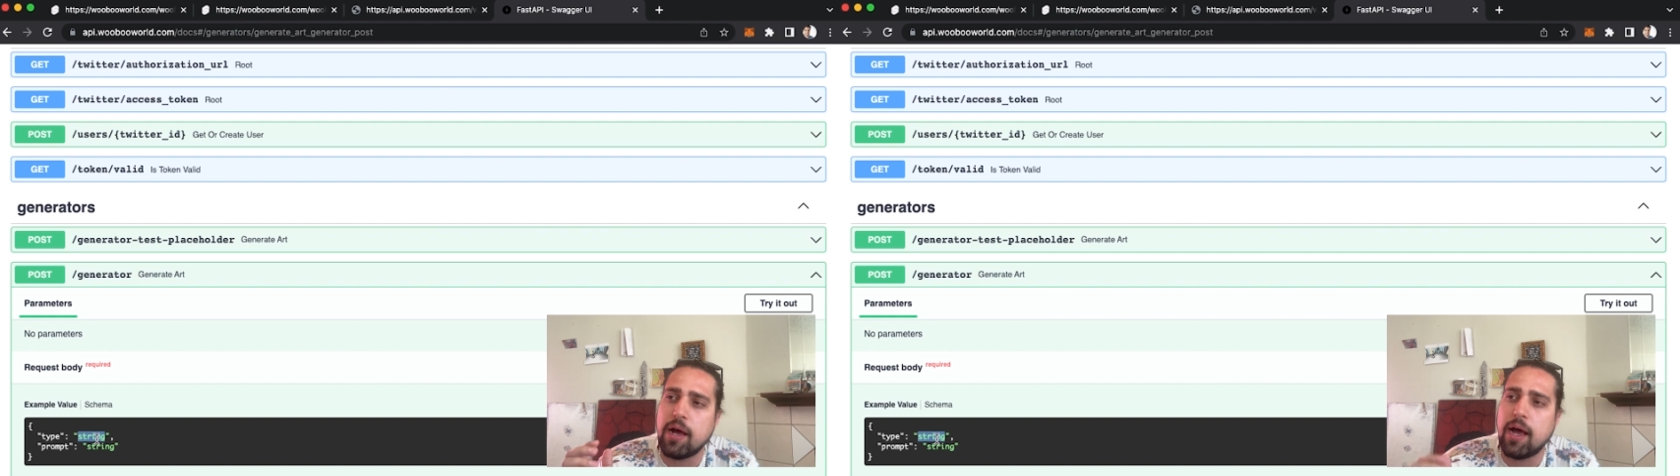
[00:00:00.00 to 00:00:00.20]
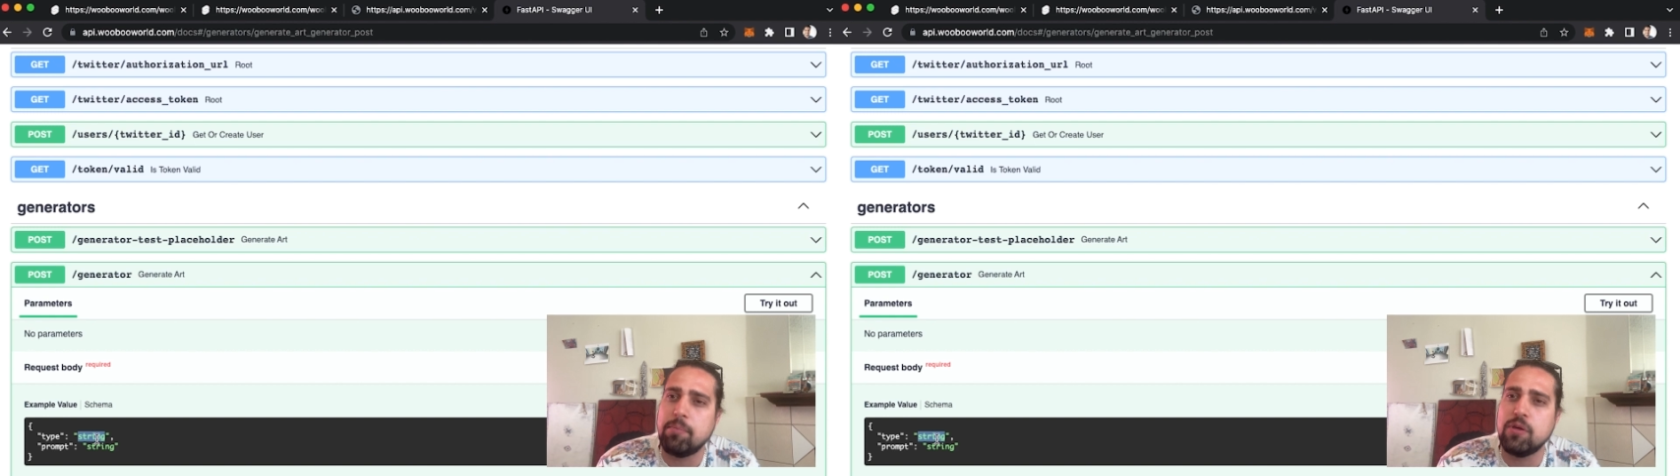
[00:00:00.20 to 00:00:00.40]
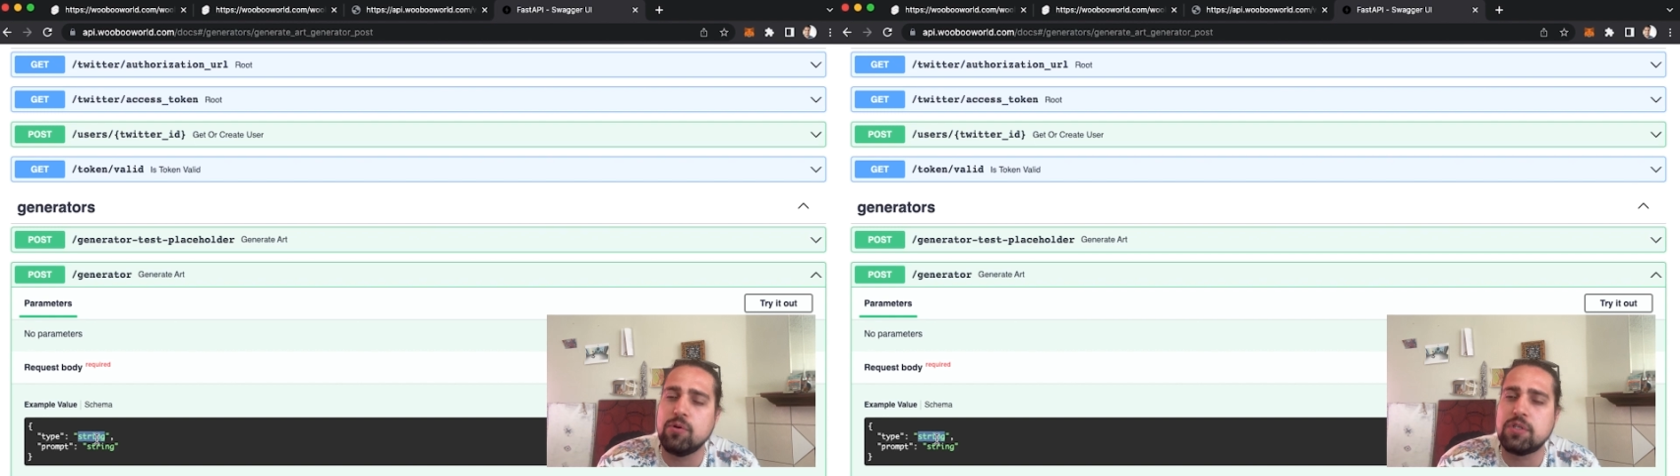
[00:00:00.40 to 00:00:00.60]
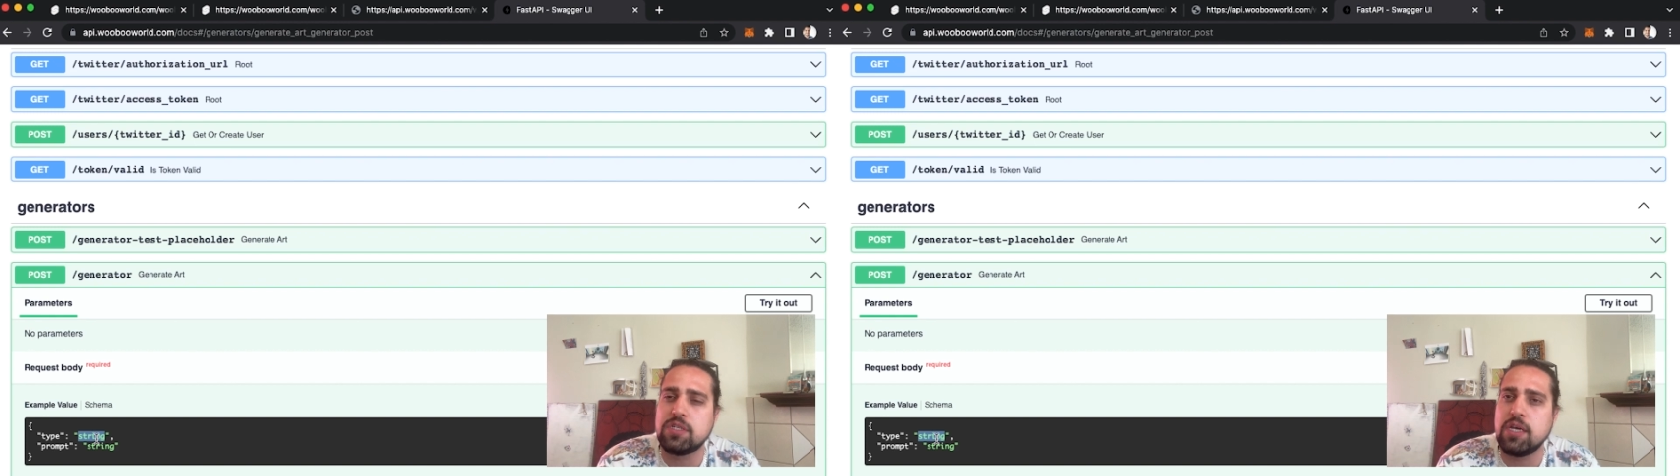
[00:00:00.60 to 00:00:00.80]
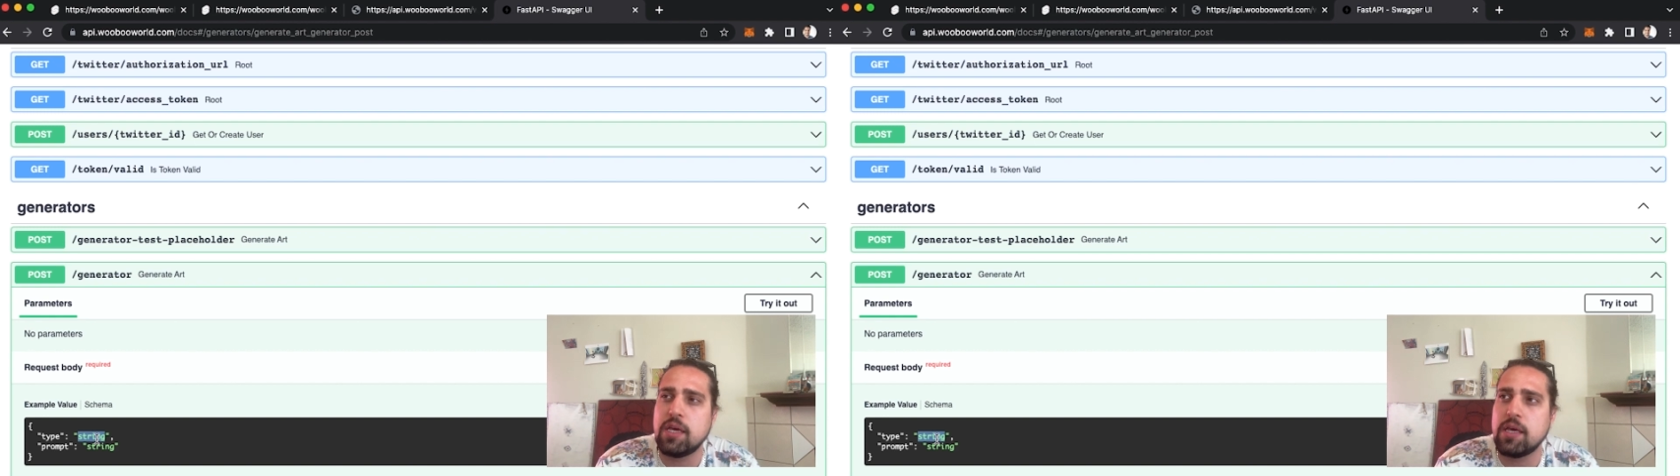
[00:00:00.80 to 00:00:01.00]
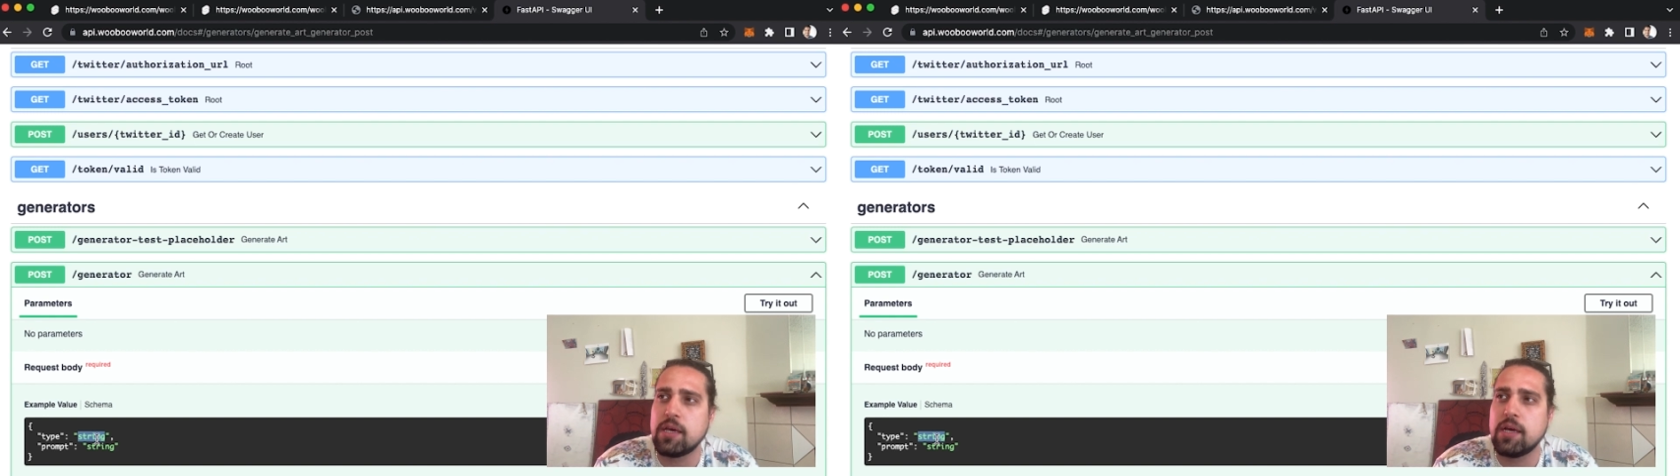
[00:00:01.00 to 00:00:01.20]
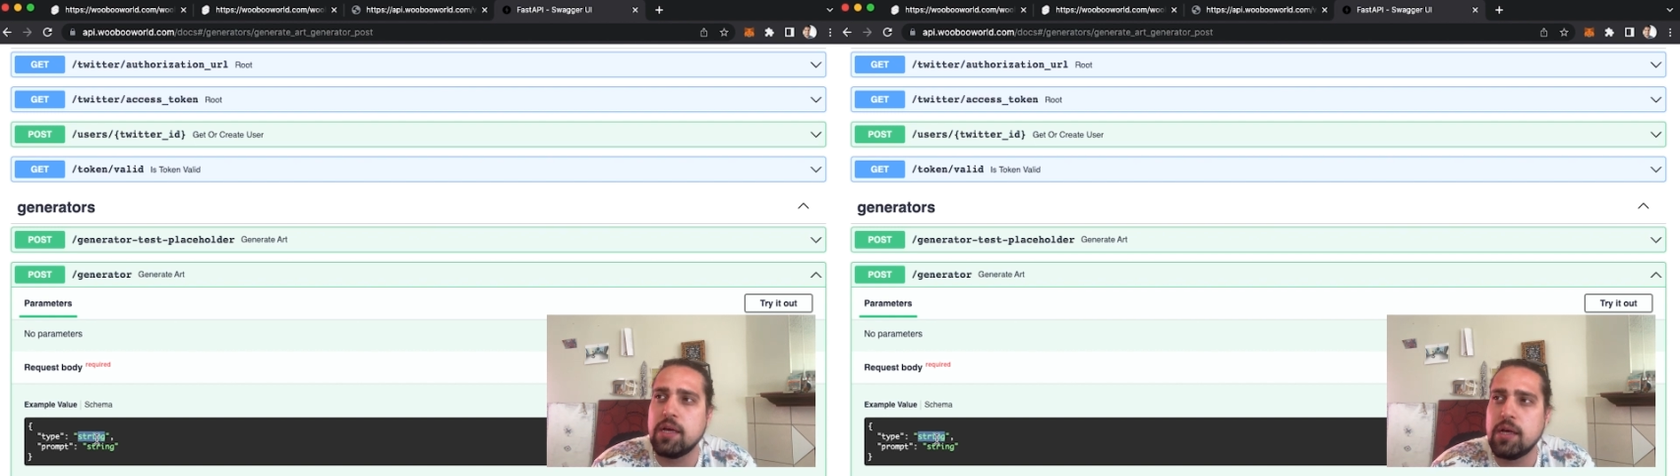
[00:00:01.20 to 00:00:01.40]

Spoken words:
I'm using